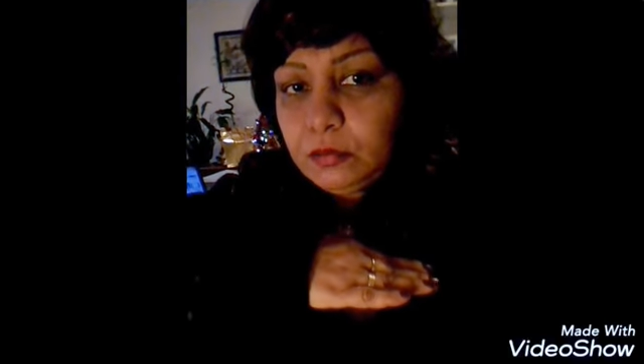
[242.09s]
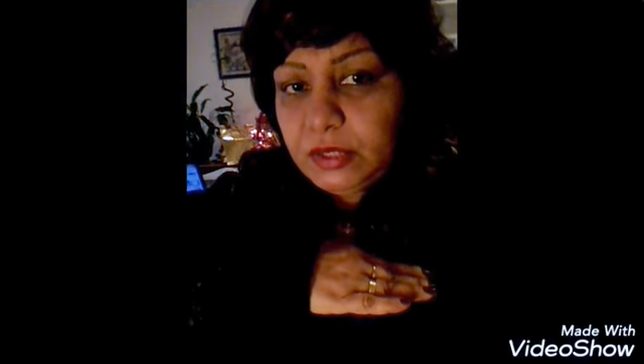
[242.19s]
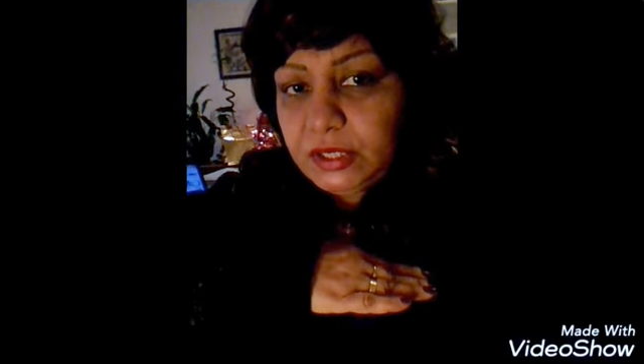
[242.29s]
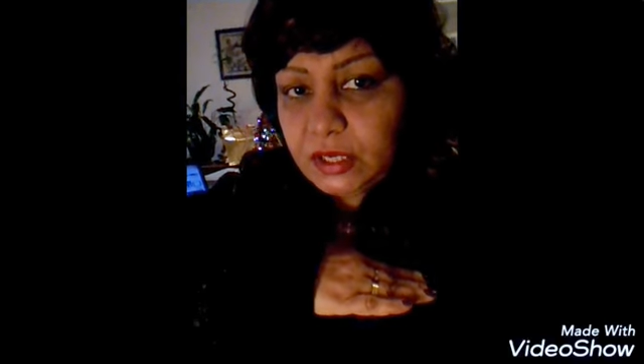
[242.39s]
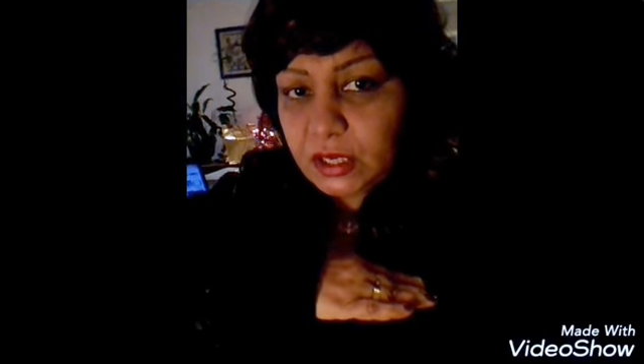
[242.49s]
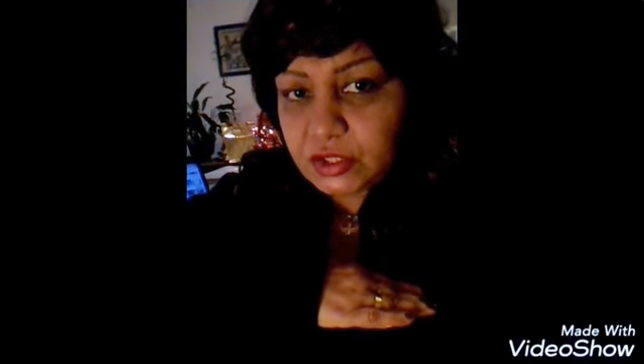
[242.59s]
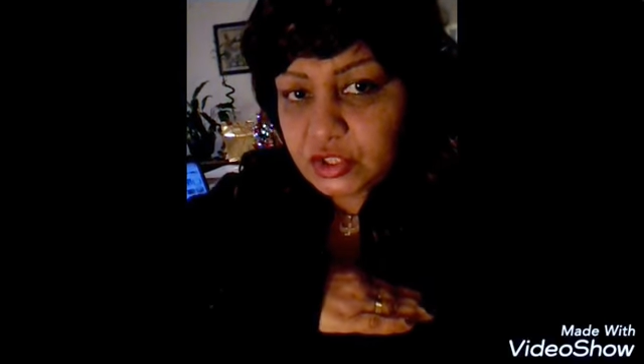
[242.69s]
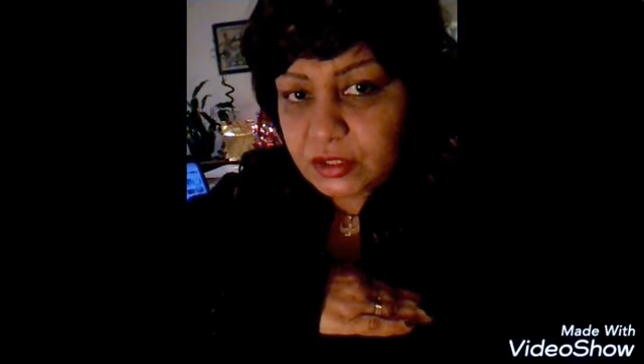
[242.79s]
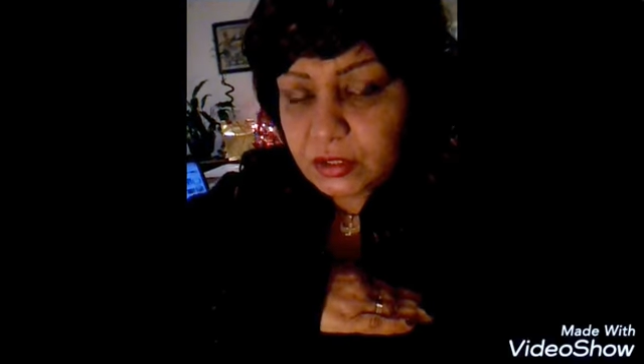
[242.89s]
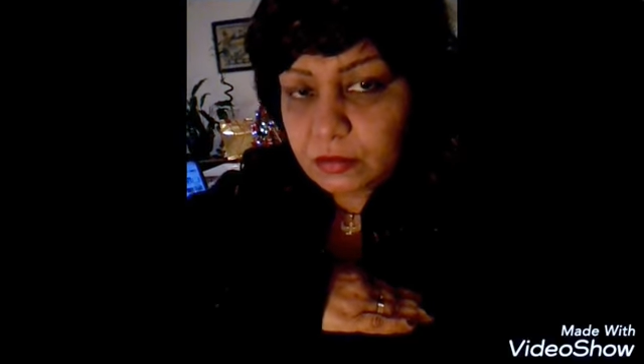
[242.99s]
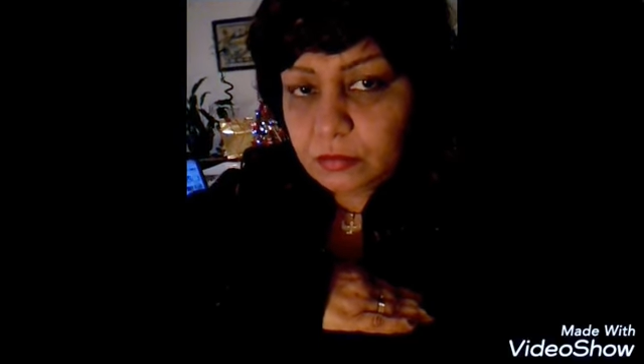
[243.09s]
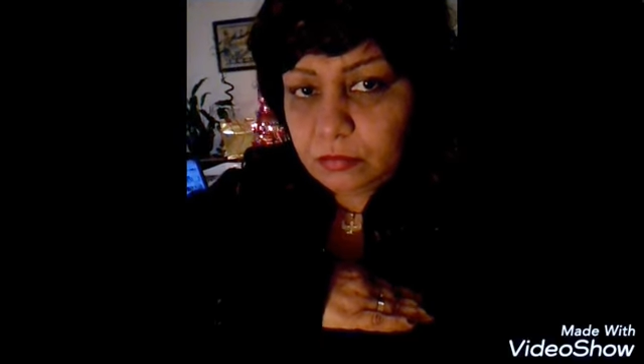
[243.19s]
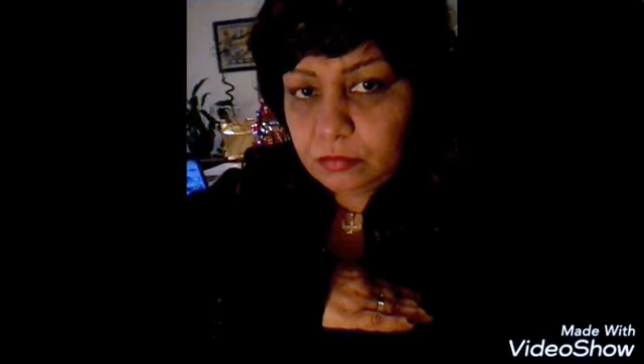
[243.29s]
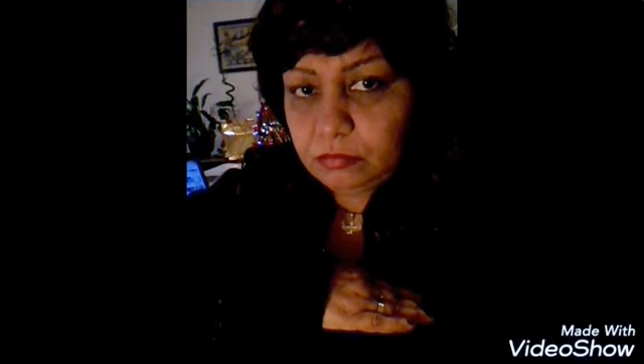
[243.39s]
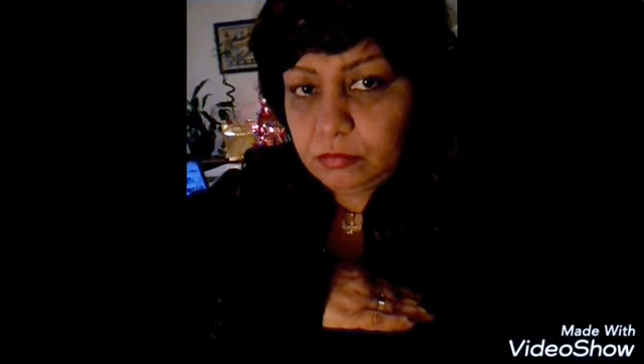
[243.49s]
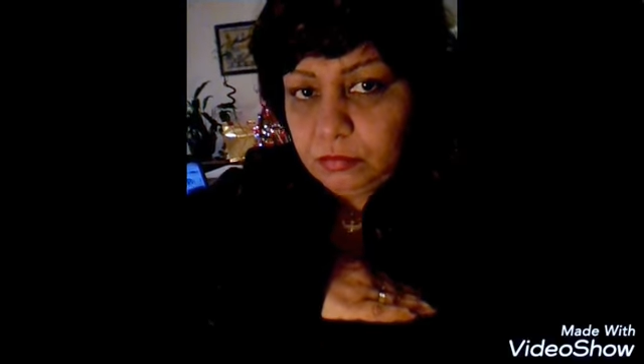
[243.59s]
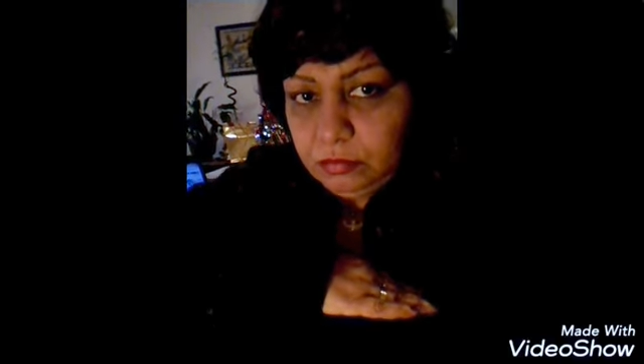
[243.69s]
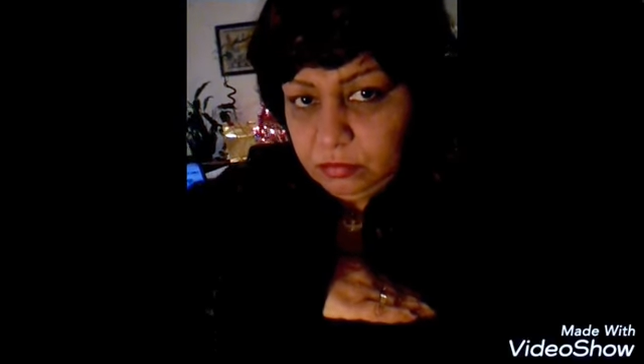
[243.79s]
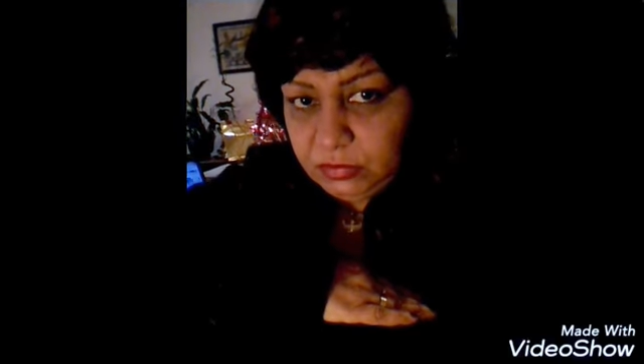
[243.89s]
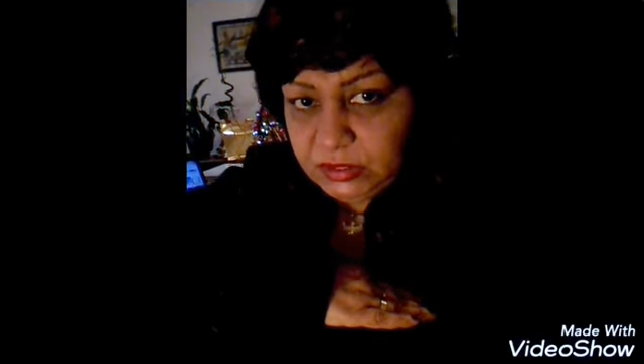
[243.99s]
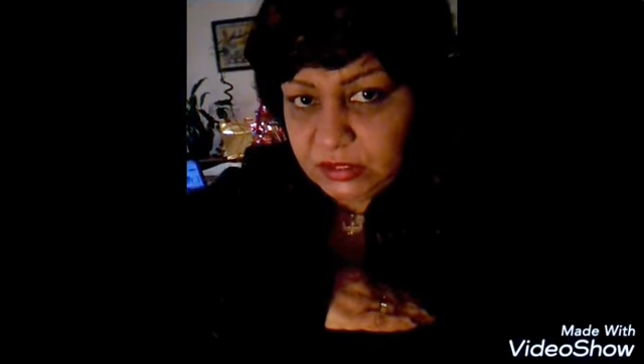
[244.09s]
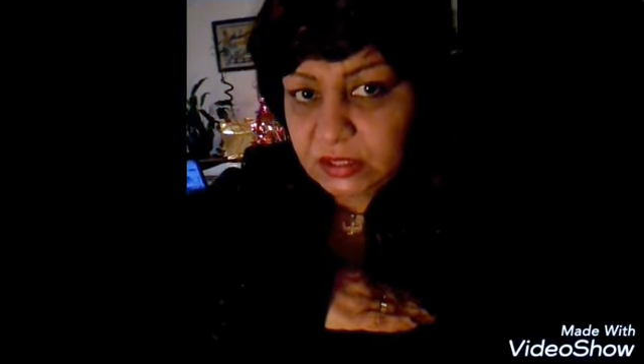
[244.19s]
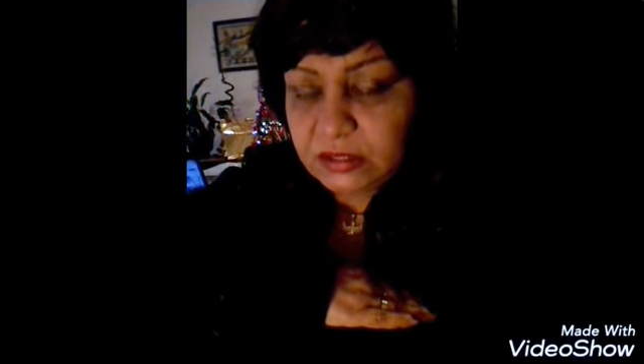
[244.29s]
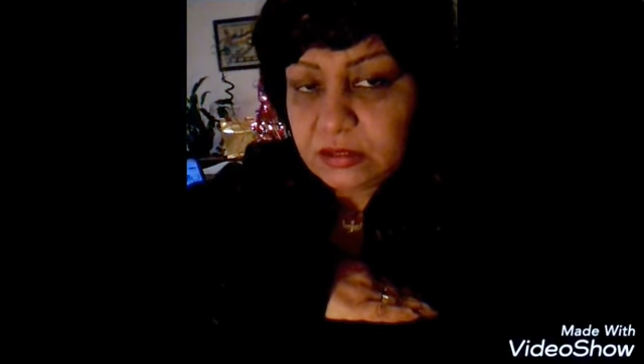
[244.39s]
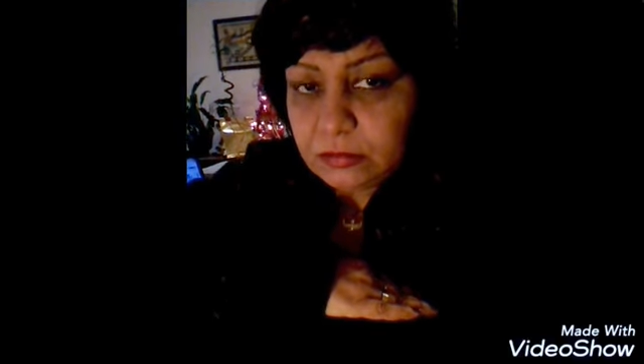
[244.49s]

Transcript: when catch it, start